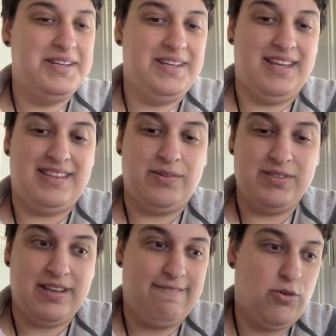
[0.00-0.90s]
that thing
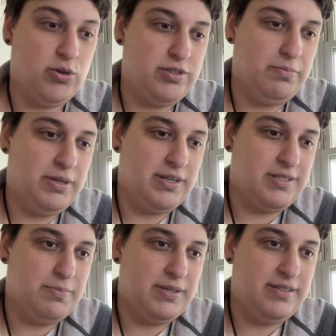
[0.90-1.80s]
was like 400 bucks,
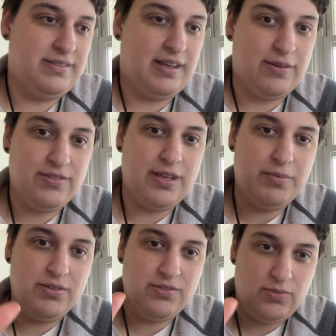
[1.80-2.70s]
but I was able,